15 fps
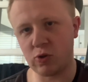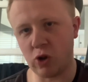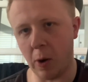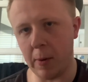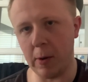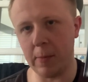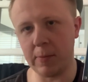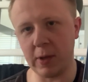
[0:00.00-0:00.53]

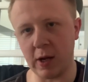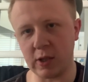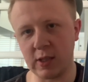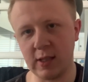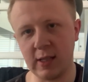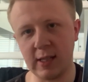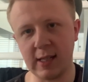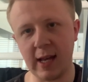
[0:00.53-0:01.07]
trouble
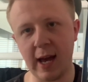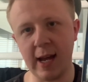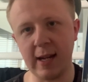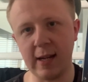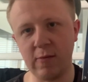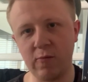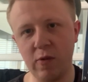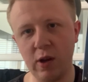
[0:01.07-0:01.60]
production design
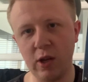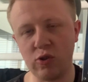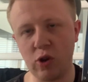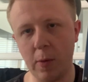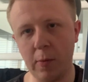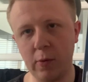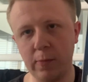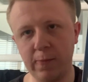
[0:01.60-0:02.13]
and really
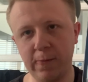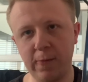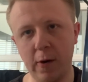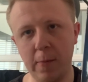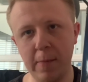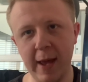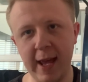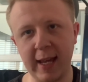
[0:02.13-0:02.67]
trouble
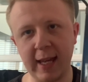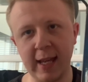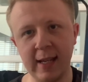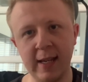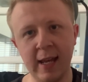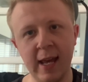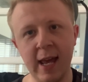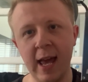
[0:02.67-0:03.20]
filmmaking.